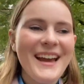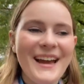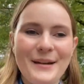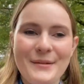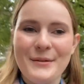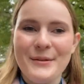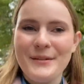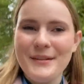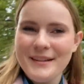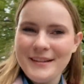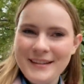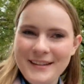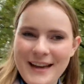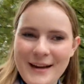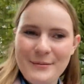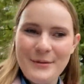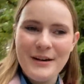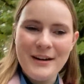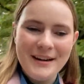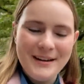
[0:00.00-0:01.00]
going to the
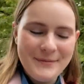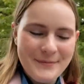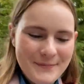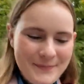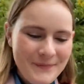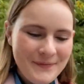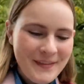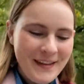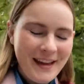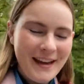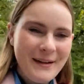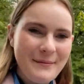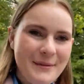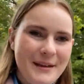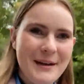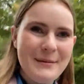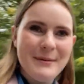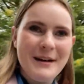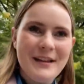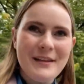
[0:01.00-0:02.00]
library. I'm
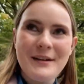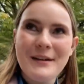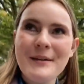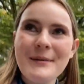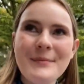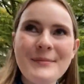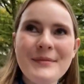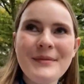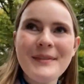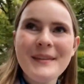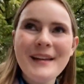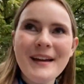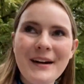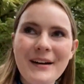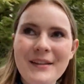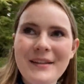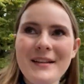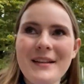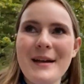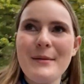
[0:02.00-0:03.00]
gonna bother
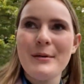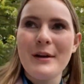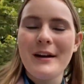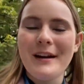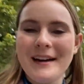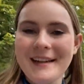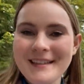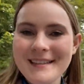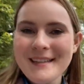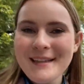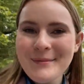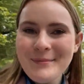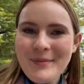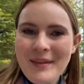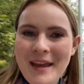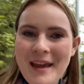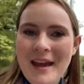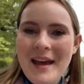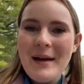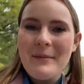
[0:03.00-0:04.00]
all the librarians
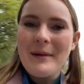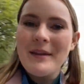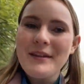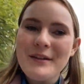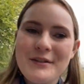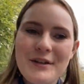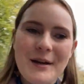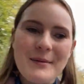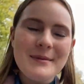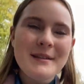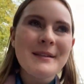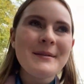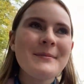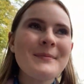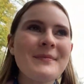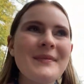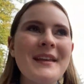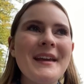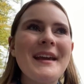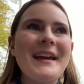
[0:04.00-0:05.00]
about their jobs,
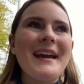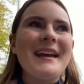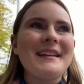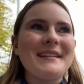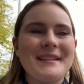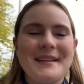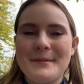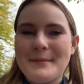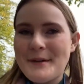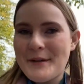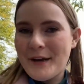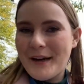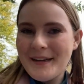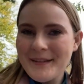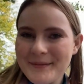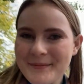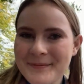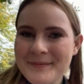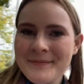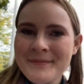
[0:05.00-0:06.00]
and it's gonna be great.
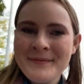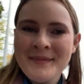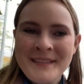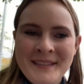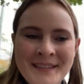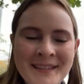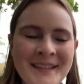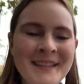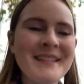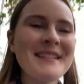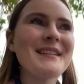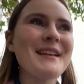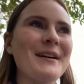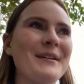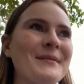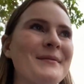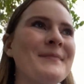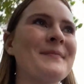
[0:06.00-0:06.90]
So